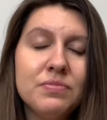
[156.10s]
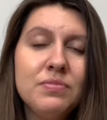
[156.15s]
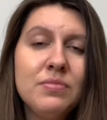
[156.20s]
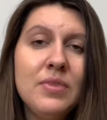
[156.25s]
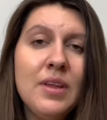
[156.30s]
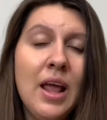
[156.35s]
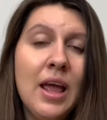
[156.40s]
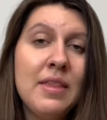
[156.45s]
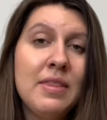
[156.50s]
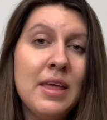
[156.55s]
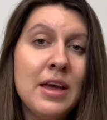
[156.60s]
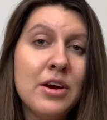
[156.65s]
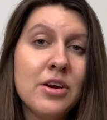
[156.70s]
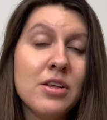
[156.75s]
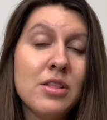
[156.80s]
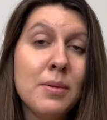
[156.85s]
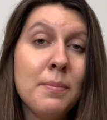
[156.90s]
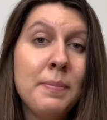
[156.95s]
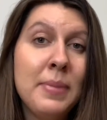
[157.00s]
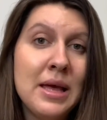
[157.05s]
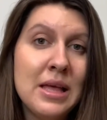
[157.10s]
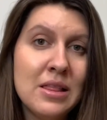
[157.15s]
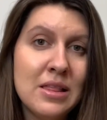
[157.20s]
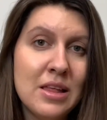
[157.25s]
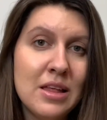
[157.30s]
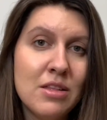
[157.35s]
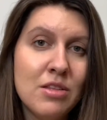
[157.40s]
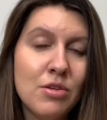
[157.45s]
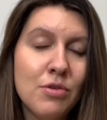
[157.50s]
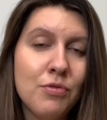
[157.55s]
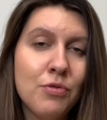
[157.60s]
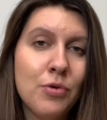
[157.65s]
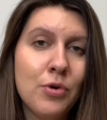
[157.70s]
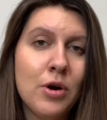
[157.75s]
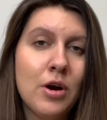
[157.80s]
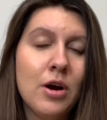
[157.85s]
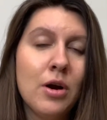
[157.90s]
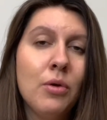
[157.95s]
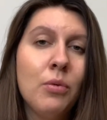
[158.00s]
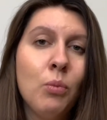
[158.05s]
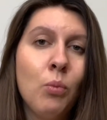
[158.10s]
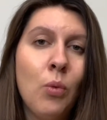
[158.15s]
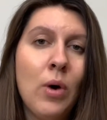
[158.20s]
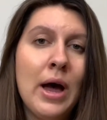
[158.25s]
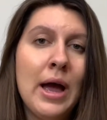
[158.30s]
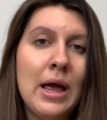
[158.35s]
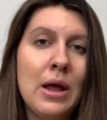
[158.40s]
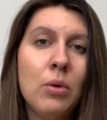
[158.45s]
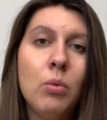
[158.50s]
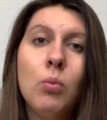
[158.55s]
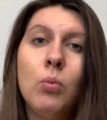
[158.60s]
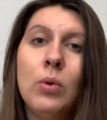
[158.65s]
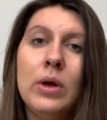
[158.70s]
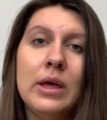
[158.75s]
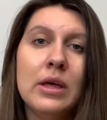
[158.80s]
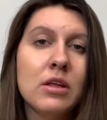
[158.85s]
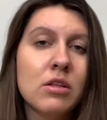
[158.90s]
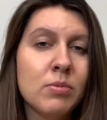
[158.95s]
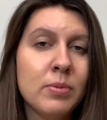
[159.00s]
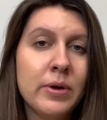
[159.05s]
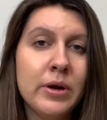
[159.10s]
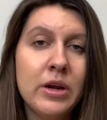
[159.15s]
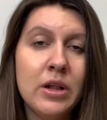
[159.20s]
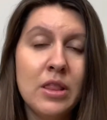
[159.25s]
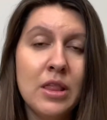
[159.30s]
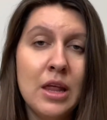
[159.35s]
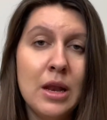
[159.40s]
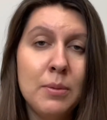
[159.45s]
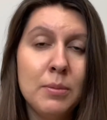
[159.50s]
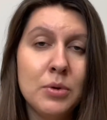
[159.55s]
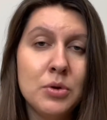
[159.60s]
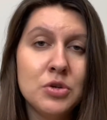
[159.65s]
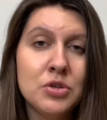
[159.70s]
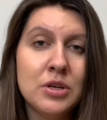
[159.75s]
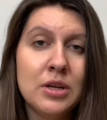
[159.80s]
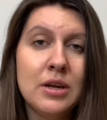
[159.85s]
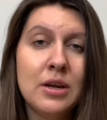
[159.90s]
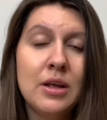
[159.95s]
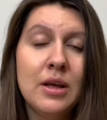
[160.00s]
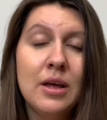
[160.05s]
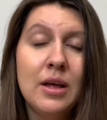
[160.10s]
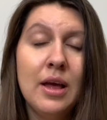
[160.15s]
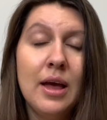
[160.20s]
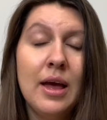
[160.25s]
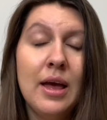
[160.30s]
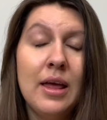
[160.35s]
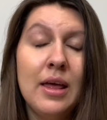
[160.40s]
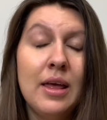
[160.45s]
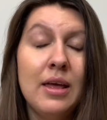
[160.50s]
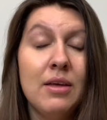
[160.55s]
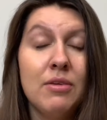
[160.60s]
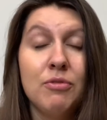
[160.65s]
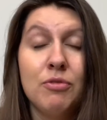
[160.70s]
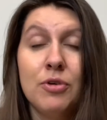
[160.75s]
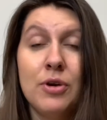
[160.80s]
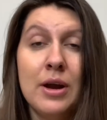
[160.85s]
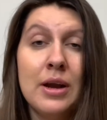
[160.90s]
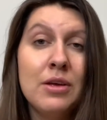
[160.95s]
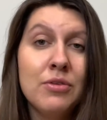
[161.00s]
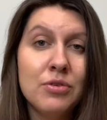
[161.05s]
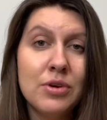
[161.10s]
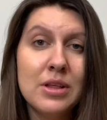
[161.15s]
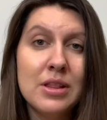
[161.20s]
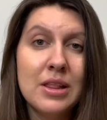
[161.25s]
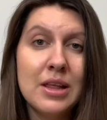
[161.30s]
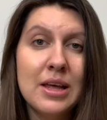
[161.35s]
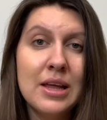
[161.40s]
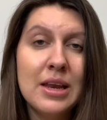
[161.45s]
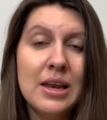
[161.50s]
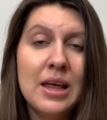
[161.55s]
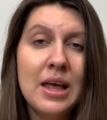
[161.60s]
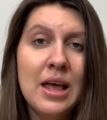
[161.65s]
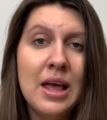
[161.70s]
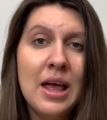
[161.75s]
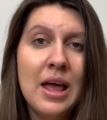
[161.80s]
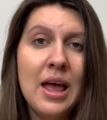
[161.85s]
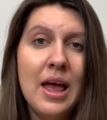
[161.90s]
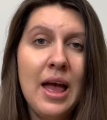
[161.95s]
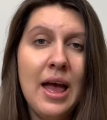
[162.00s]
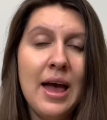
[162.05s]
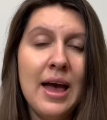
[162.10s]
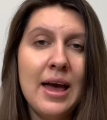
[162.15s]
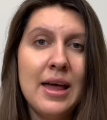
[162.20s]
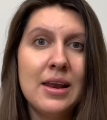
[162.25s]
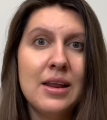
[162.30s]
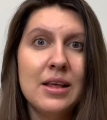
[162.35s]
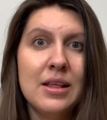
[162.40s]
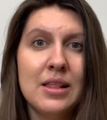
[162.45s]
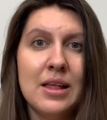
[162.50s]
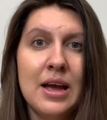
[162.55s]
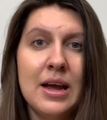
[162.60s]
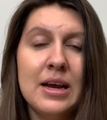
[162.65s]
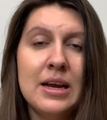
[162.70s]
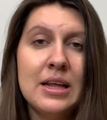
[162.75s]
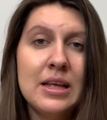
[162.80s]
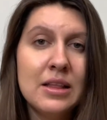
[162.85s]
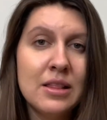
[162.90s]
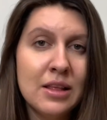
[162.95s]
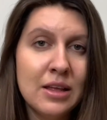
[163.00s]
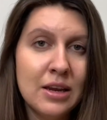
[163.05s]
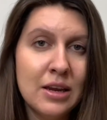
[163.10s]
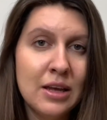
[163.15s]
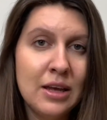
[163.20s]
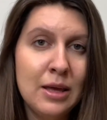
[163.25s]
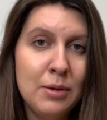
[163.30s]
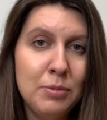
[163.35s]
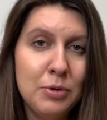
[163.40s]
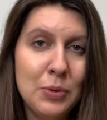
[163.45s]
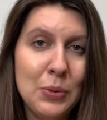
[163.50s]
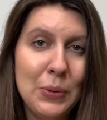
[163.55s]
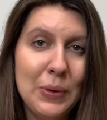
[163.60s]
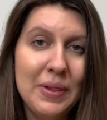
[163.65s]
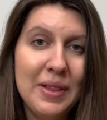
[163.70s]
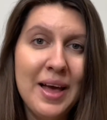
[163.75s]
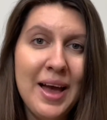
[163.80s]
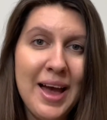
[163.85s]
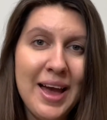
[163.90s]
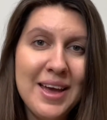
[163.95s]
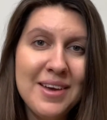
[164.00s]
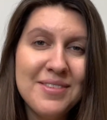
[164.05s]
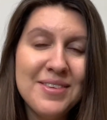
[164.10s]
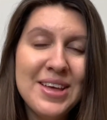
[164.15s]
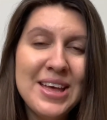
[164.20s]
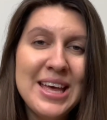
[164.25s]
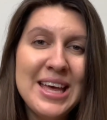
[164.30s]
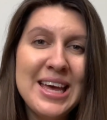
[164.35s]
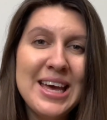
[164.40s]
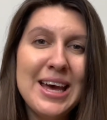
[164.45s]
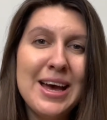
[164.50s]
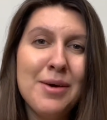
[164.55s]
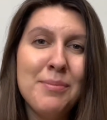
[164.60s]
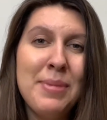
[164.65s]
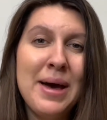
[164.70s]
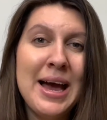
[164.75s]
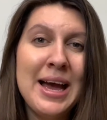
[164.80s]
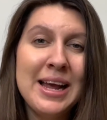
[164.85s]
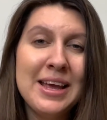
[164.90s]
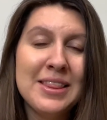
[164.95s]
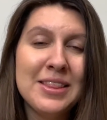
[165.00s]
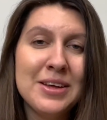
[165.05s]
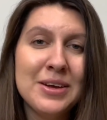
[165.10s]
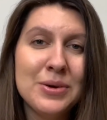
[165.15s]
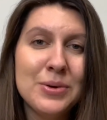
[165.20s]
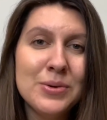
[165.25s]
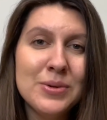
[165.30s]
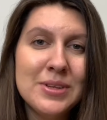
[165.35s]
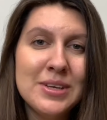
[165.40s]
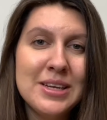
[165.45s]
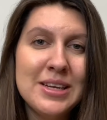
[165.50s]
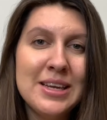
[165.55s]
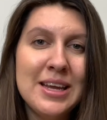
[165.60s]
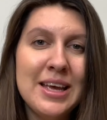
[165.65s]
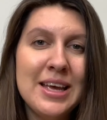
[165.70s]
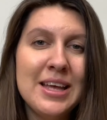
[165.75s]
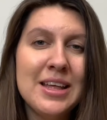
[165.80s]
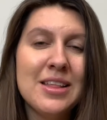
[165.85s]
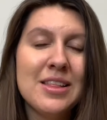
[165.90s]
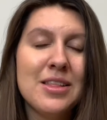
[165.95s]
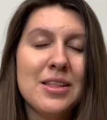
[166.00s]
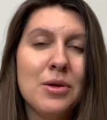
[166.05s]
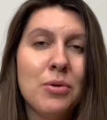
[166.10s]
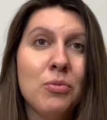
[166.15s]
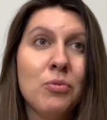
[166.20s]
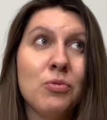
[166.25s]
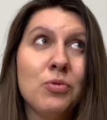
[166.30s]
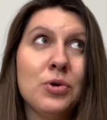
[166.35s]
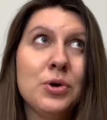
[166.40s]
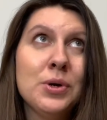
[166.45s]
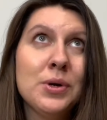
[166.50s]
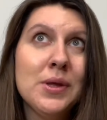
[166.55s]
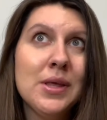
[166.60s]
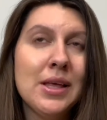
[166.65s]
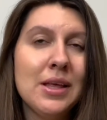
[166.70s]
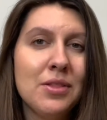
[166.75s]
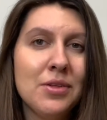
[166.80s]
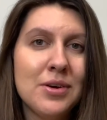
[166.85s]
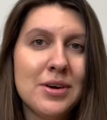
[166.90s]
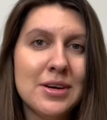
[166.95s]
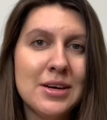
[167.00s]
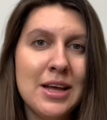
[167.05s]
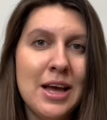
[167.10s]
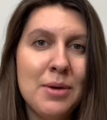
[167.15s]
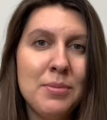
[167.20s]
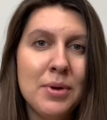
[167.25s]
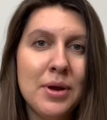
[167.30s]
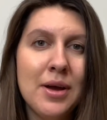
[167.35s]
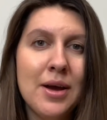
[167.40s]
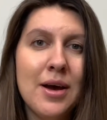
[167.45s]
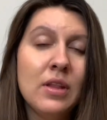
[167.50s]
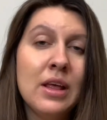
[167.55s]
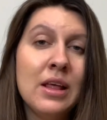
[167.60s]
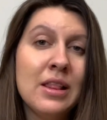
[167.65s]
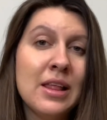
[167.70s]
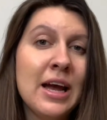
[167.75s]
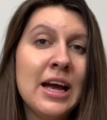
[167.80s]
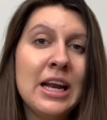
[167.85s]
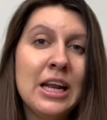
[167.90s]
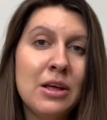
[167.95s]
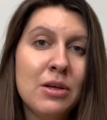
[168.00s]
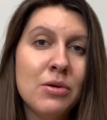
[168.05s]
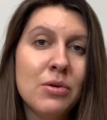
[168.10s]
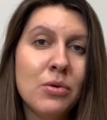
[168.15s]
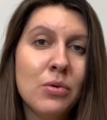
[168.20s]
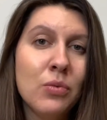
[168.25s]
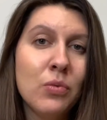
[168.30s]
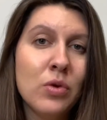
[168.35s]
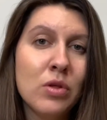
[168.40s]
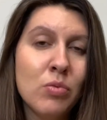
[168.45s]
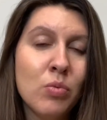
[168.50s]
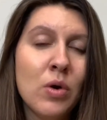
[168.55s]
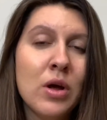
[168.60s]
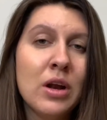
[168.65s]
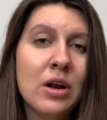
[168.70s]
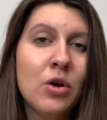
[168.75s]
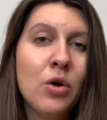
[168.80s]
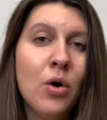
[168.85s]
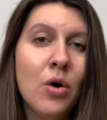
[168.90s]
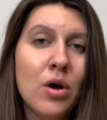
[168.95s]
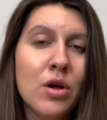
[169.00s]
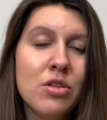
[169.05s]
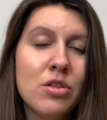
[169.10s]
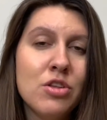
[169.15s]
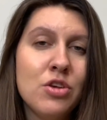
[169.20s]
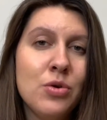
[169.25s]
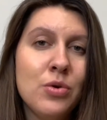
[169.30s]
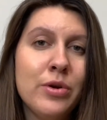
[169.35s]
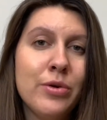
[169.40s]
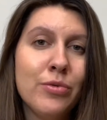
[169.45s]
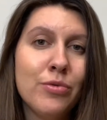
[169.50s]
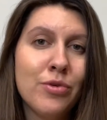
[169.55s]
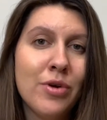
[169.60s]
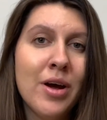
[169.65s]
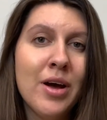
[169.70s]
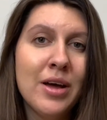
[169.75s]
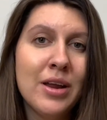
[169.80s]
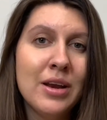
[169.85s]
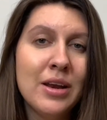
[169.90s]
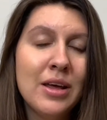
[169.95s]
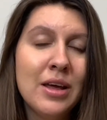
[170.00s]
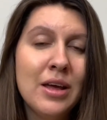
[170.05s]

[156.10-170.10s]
And there is a basis for why we experience that emotion for any reason. And anxiety is going to keep you alive. Back in the olden days, really long time ago, anxiety was what caused you to run